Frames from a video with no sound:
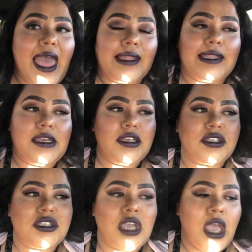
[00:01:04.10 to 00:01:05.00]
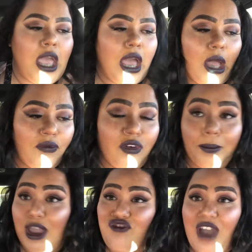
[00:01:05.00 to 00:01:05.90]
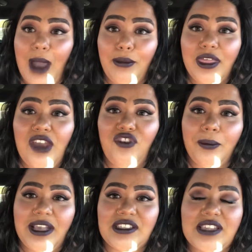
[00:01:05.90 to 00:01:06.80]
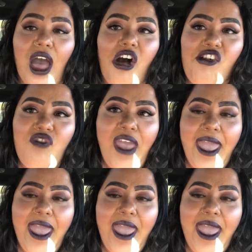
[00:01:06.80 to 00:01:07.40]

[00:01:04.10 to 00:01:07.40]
at least, for my family, for myself,